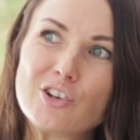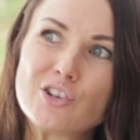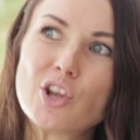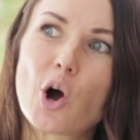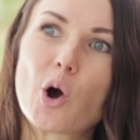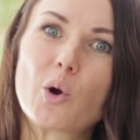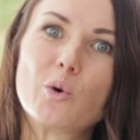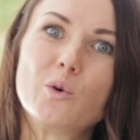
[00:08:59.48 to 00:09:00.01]

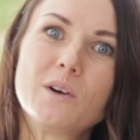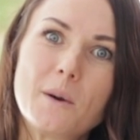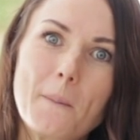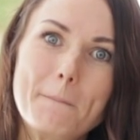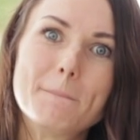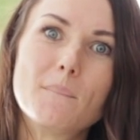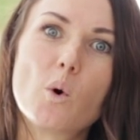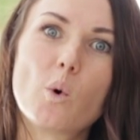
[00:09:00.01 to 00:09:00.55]
no
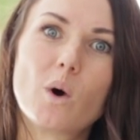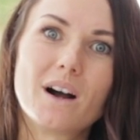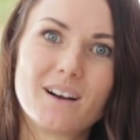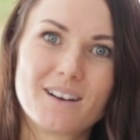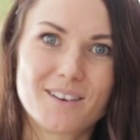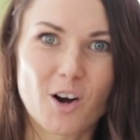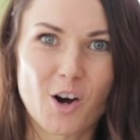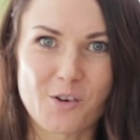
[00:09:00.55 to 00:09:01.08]
more
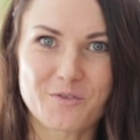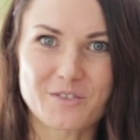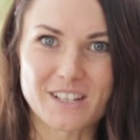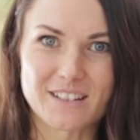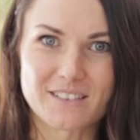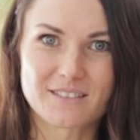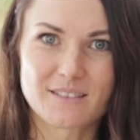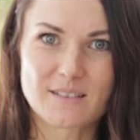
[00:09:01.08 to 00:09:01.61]

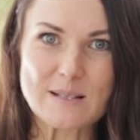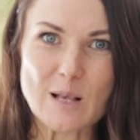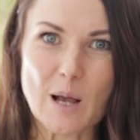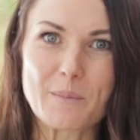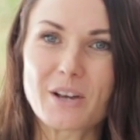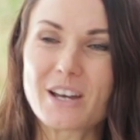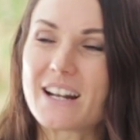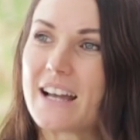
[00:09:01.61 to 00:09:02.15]
often. So
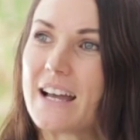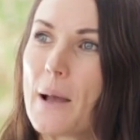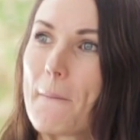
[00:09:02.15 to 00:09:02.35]
I'm going to